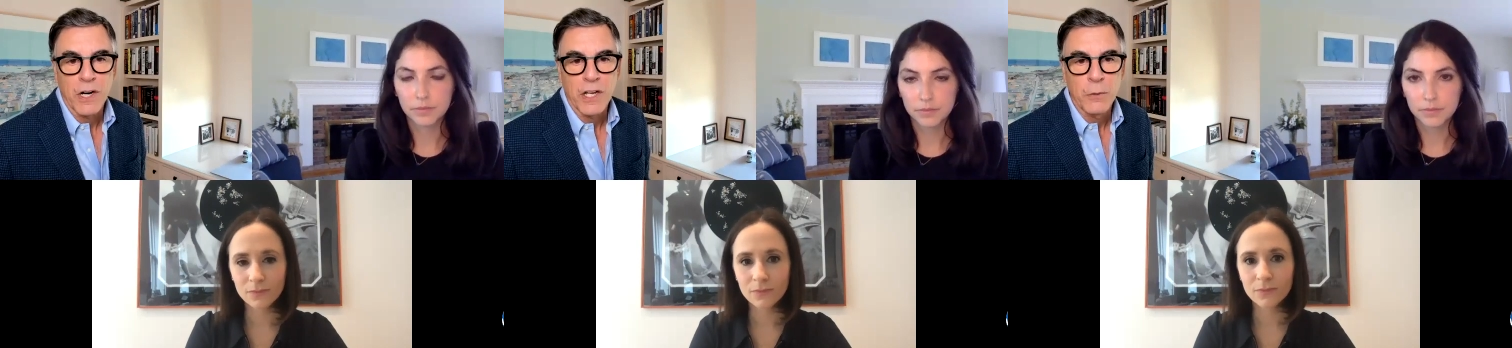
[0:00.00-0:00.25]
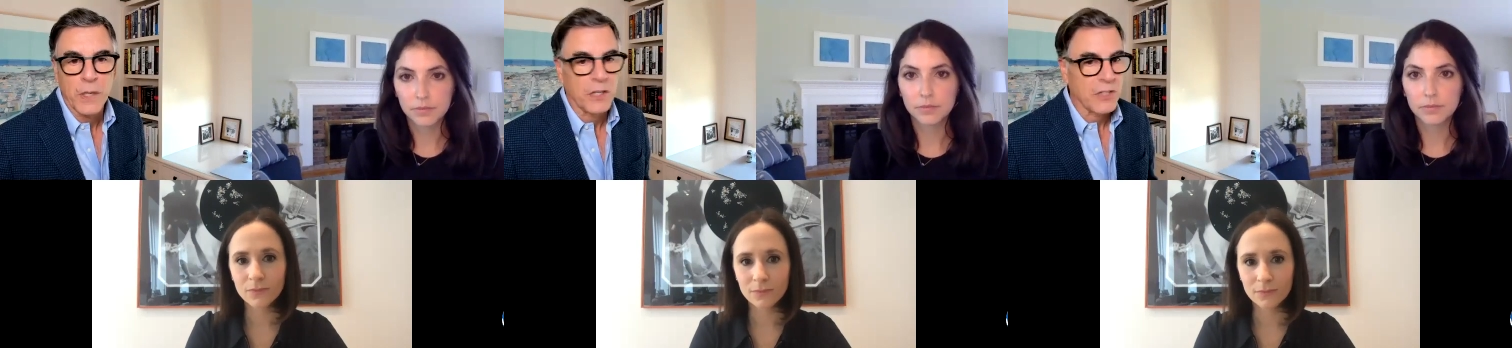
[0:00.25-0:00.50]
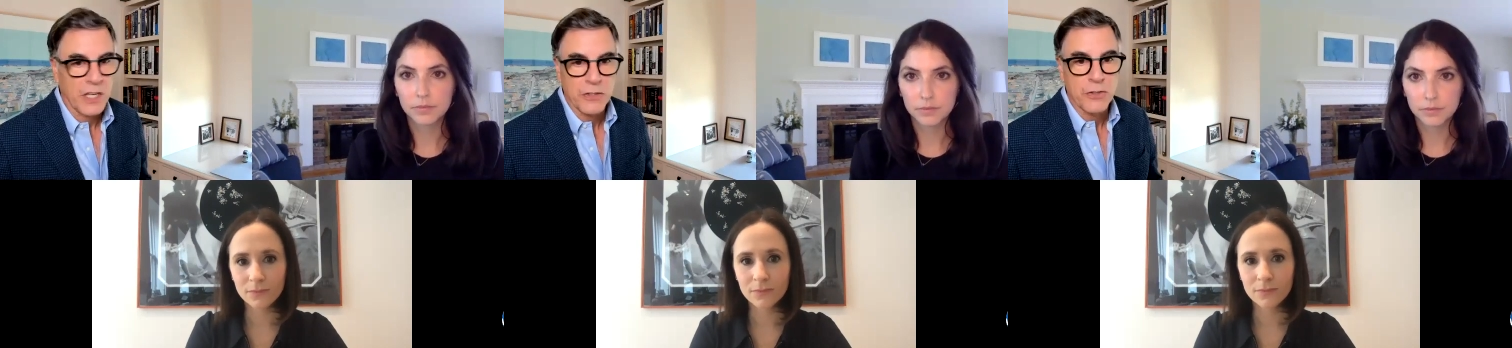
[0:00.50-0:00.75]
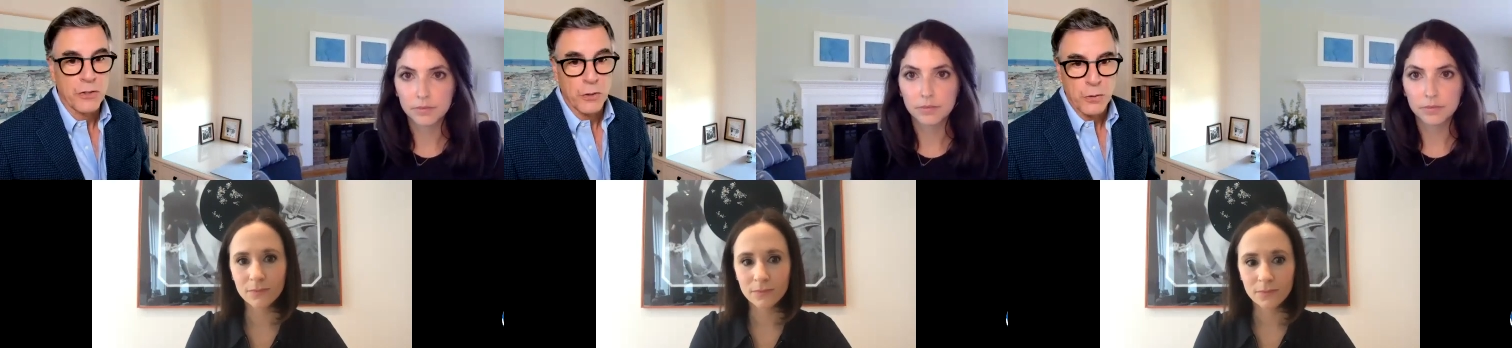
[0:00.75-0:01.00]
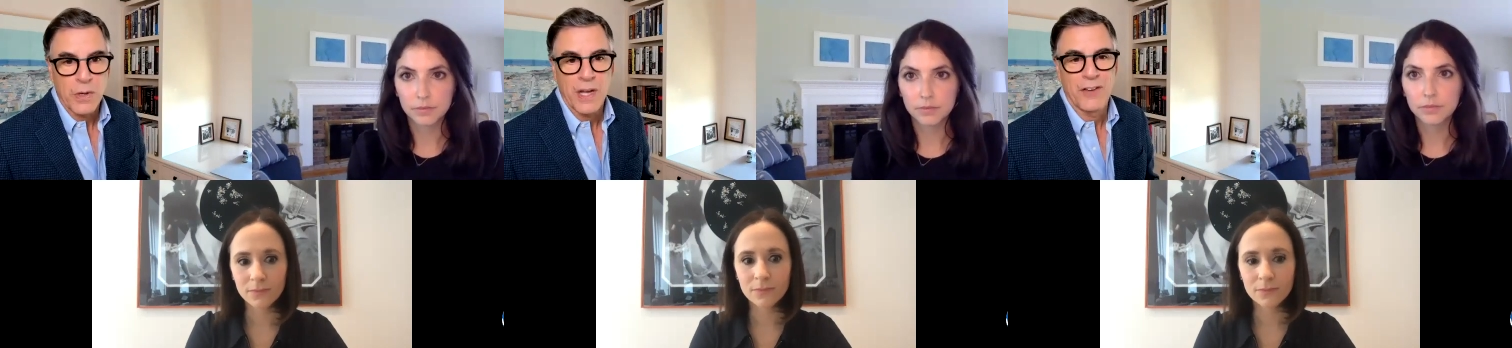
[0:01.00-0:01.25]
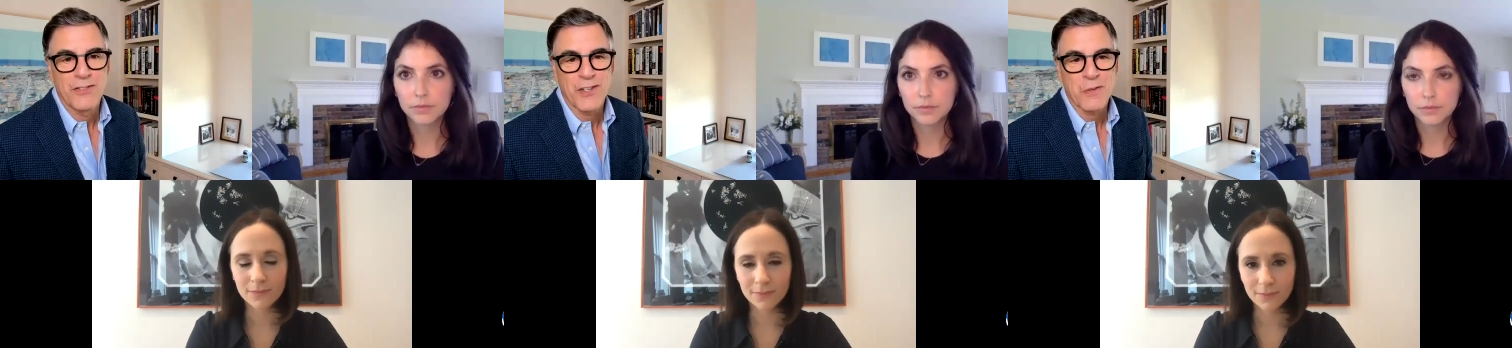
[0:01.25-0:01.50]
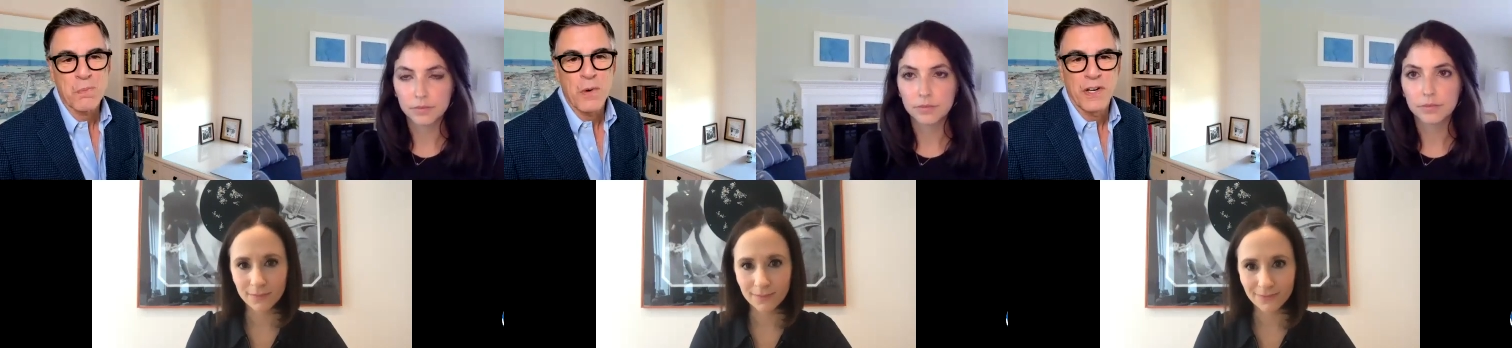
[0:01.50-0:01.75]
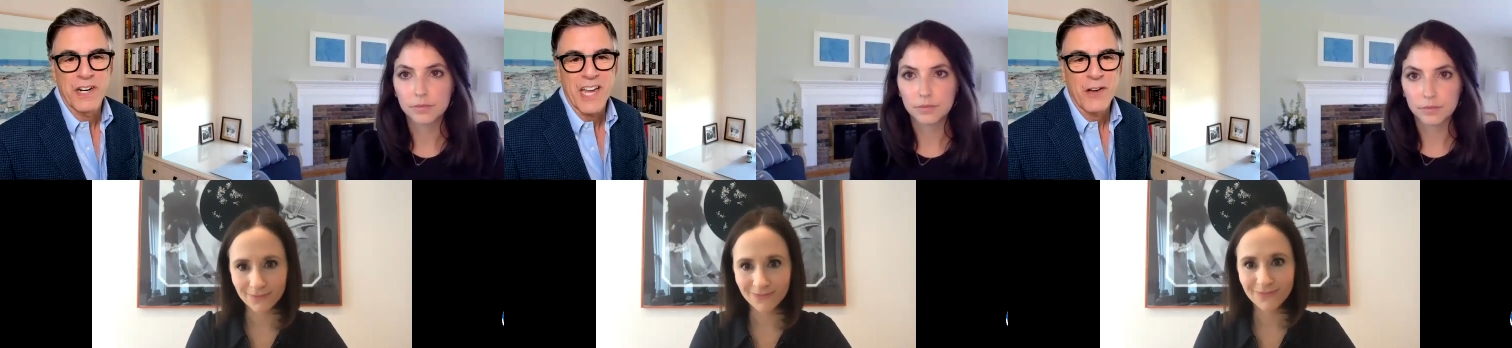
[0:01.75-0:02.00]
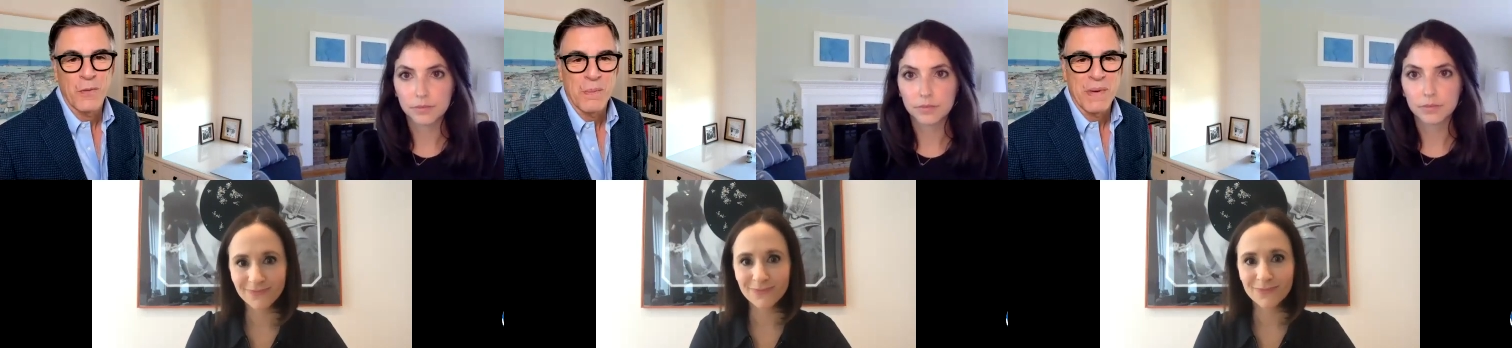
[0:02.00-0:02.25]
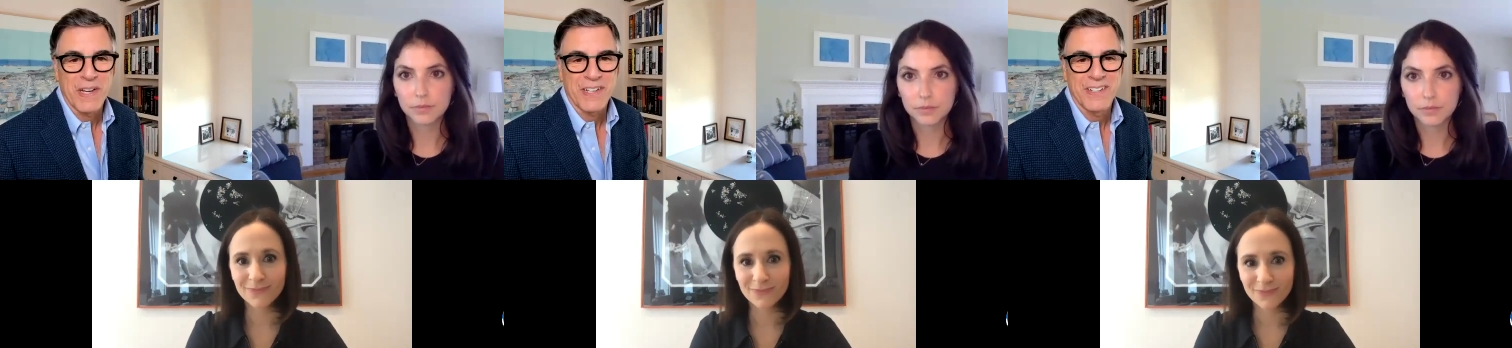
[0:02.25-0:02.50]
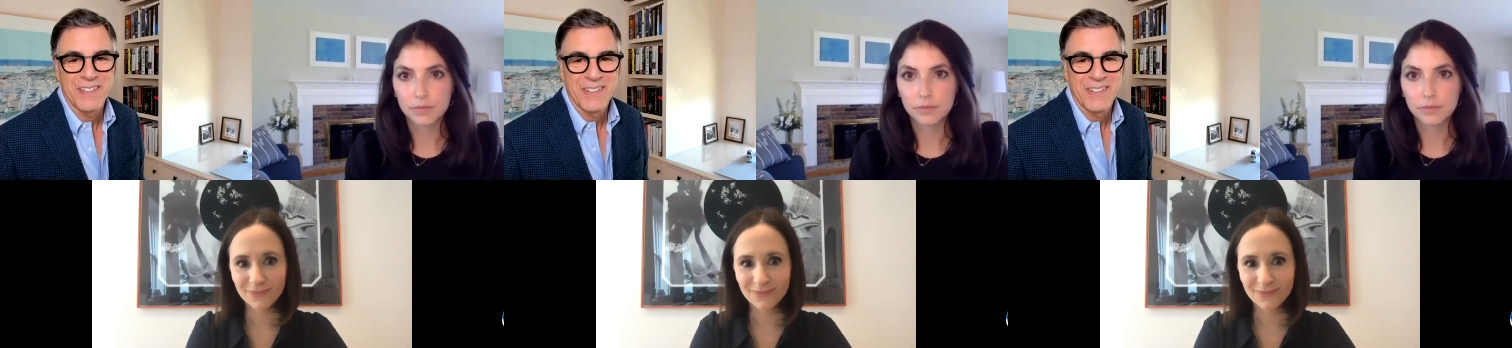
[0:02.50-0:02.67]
Speaker 1: and reach, as you have just pointed out, Rebecca?